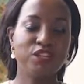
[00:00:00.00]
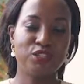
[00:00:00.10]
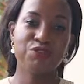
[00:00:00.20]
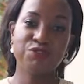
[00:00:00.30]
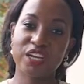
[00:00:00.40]

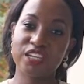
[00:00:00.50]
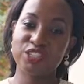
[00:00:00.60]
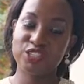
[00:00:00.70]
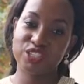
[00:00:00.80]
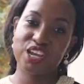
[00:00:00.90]
Don't forget
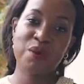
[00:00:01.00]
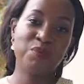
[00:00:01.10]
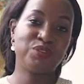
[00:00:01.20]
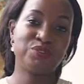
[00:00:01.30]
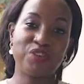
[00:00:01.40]
to share
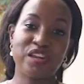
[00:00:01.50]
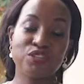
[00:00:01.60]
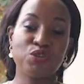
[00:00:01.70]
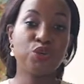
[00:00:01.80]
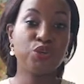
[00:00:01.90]
with your friends
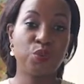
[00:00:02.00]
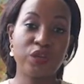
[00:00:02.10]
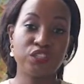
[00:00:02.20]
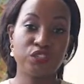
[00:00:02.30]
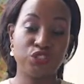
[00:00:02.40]
who you
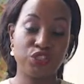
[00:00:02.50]
want to